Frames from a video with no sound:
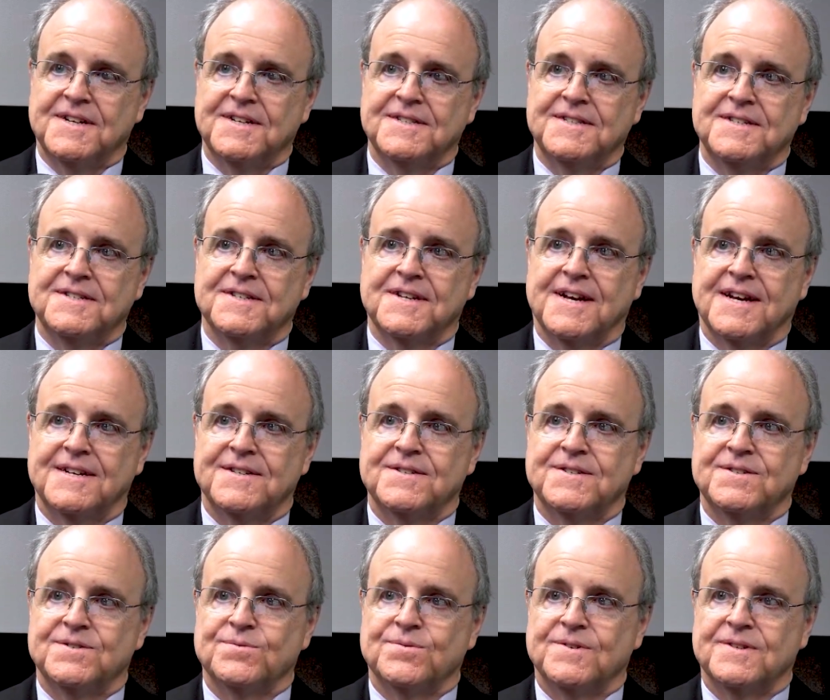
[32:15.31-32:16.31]
in these
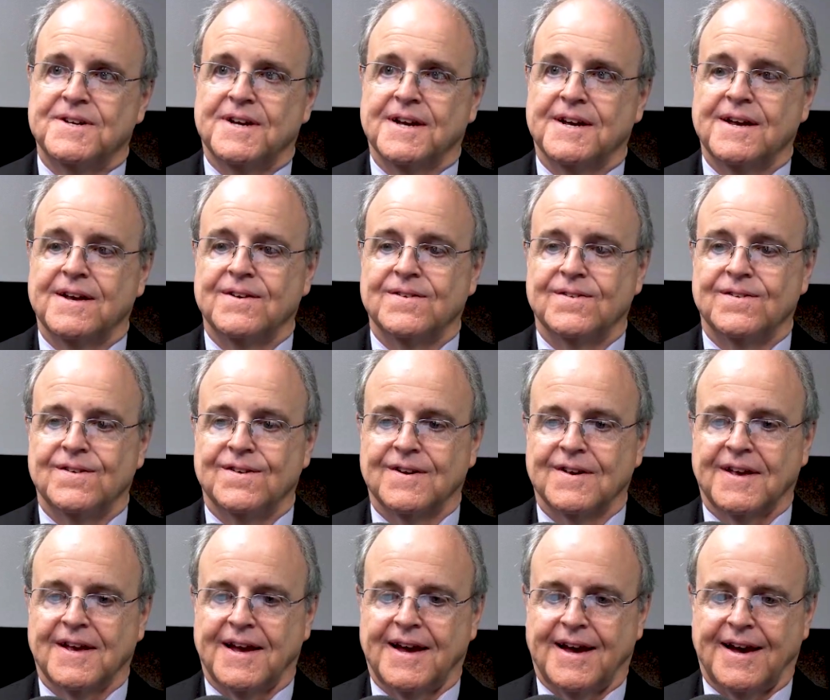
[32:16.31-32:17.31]
cases, we're taking a
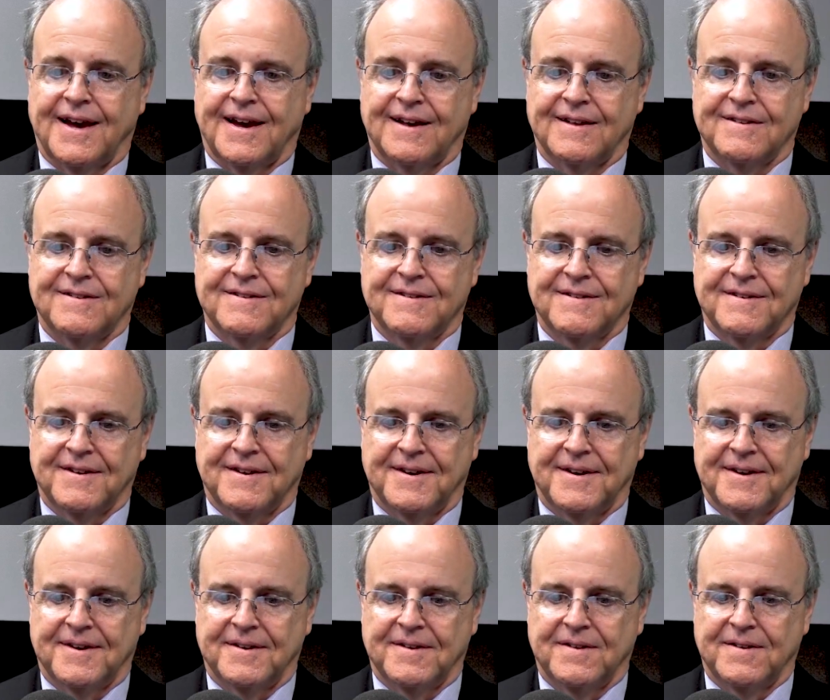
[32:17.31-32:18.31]
look at
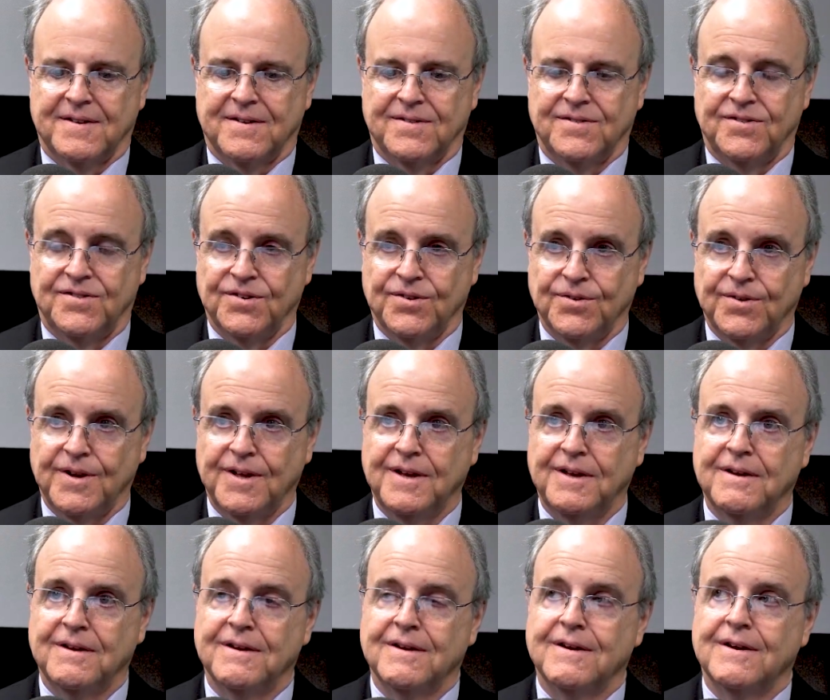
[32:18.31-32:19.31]
duty,